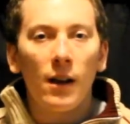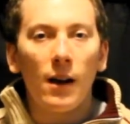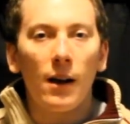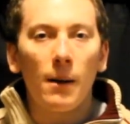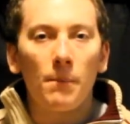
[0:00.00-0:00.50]

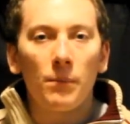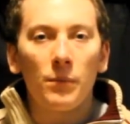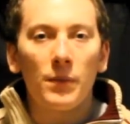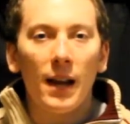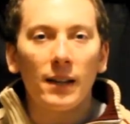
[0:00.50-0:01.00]

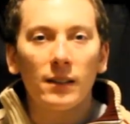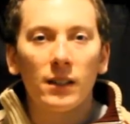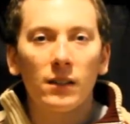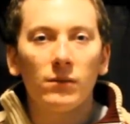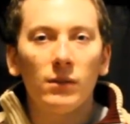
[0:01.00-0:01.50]
that
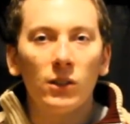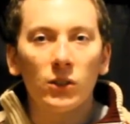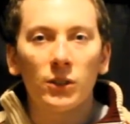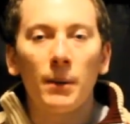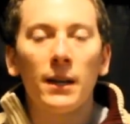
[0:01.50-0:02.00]
little
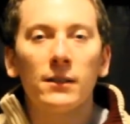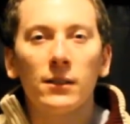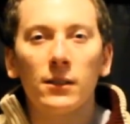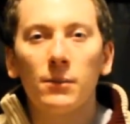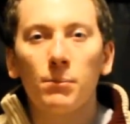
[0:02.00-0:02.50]
space
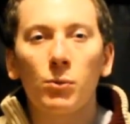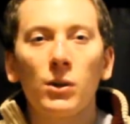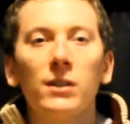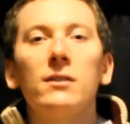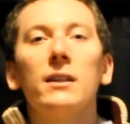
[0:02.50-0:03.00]
is
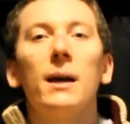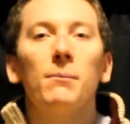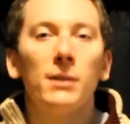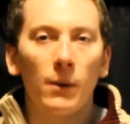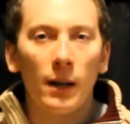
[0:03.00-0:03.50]
pretty
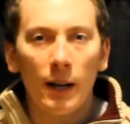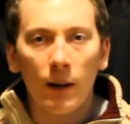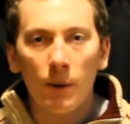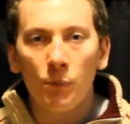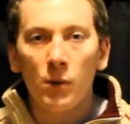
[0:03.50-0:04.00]
empty right
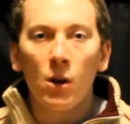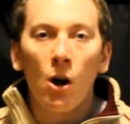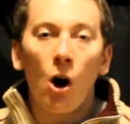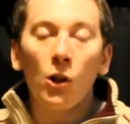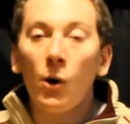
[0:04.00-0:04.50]
now.
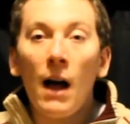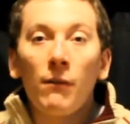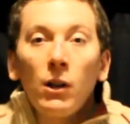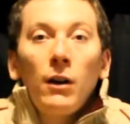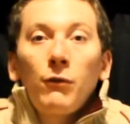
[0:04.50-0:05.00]
Although I
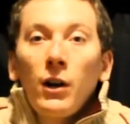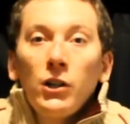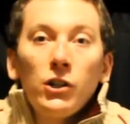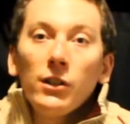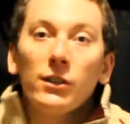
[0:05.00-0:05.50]
have a lot of
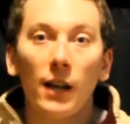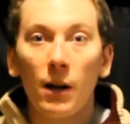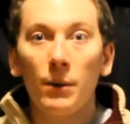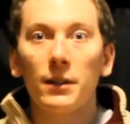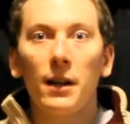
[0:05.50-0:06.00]
fresh yeast.
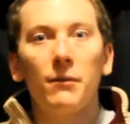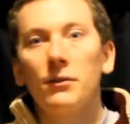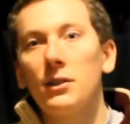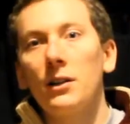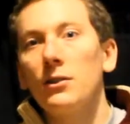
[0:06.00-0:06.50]
I always
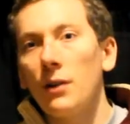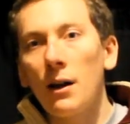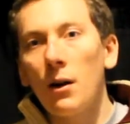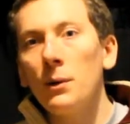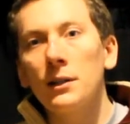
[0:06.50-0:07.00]

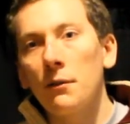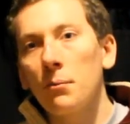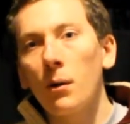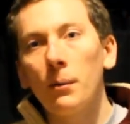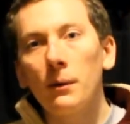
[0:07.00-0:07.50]

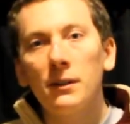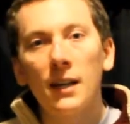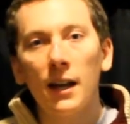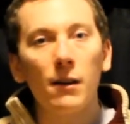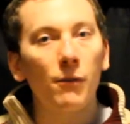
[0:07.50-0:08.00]
have probably
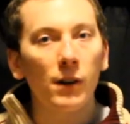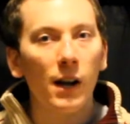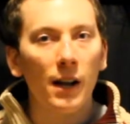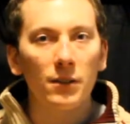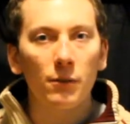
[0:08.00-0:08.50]
10 different
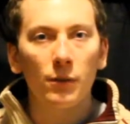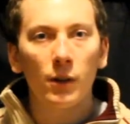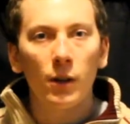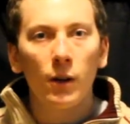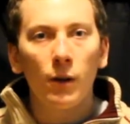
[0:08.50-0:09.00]
kinds of
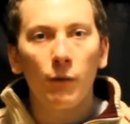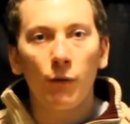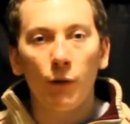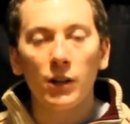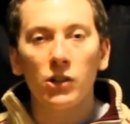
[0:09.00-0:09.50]

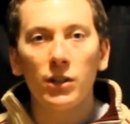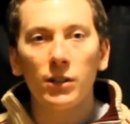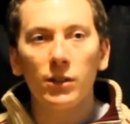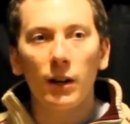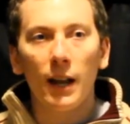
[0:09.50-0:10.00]
fresh
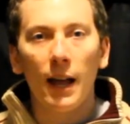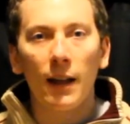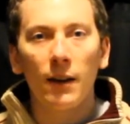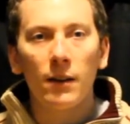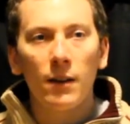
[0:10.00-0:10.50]
yeast on
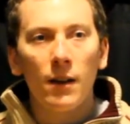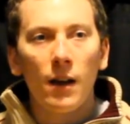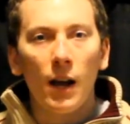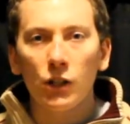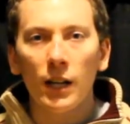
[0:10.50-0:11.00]
hand.
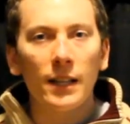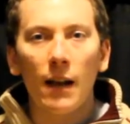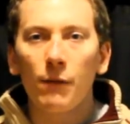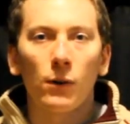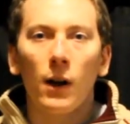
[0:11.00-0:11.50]
I just like to
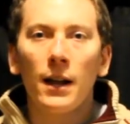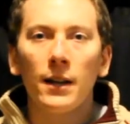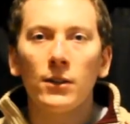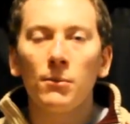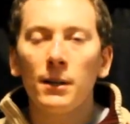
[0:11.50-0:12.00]
have
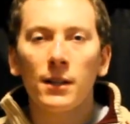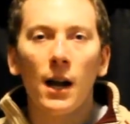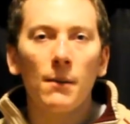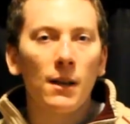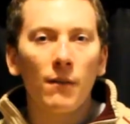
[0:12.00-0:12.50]
variety. Too many
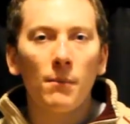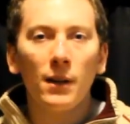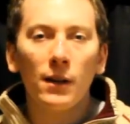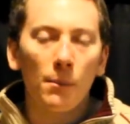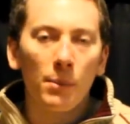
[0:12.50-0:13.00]
times have I
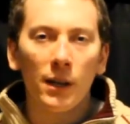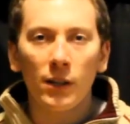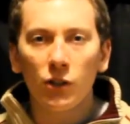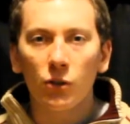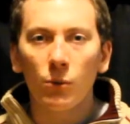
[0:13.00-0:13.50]
been in a
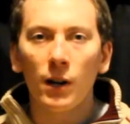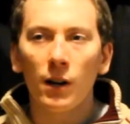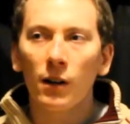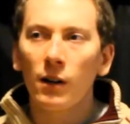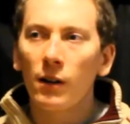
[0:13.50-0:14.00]
pinch
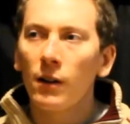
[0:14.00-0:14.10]
where